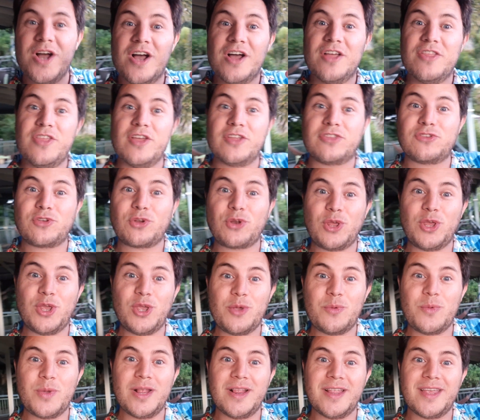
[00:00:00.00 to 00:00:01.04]
the Tree
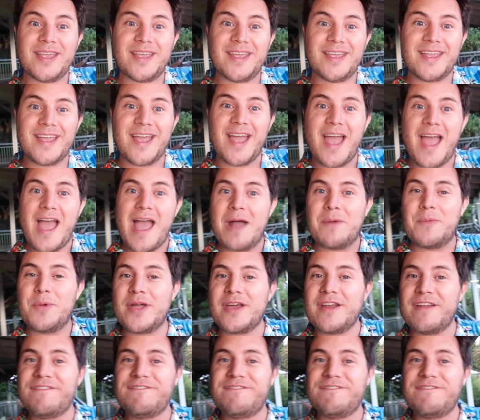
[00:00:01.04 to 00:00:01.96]
Willy, and we're going